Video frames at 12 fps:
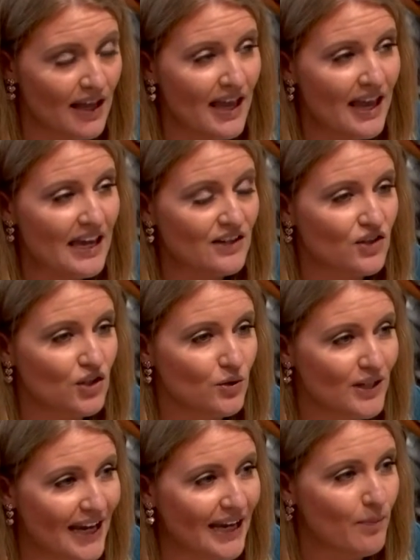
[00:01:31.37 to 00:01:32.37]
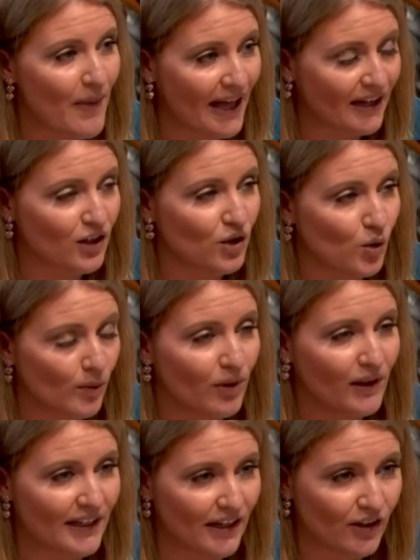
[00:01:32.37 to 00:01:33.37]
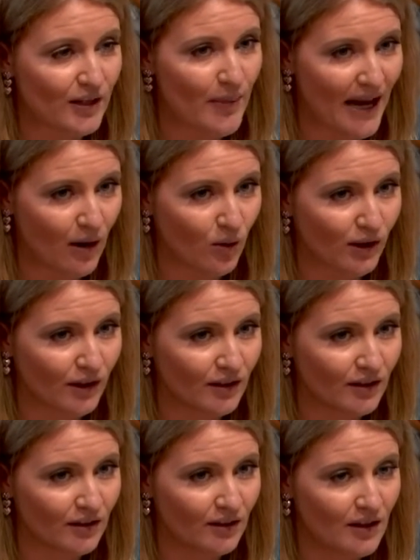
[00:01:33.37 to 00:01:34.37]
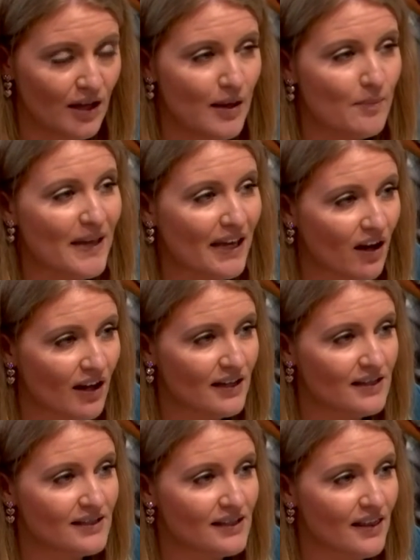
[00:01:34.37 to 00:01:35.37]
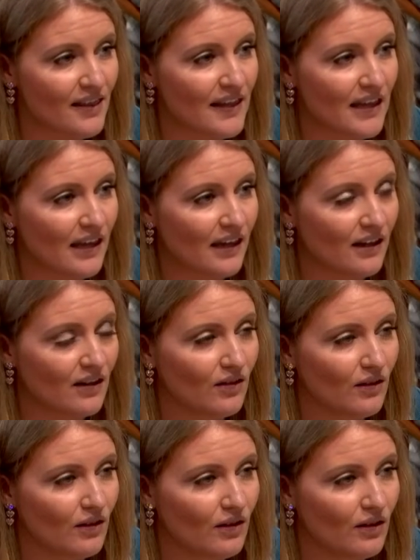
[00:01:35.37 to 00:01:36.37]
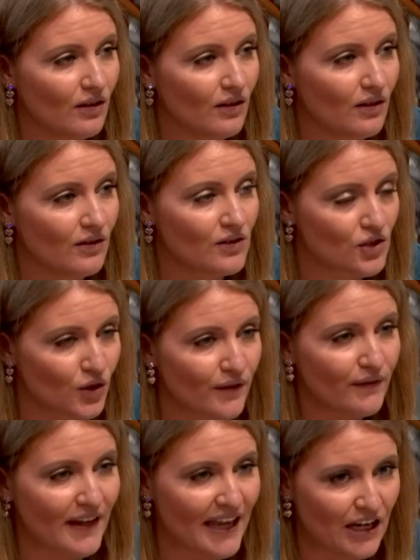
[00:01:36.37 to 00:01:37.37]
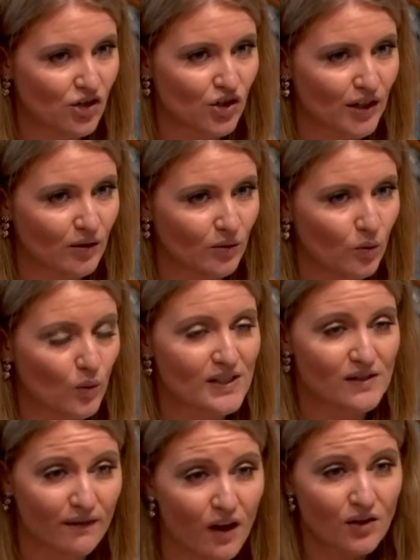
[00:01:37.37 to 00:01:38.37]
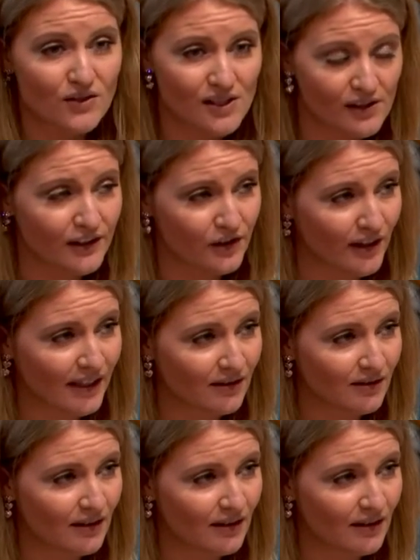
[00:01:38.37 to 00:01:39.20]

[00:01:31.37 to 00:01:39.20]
is to take back your plenary power because the certification was false, clearly.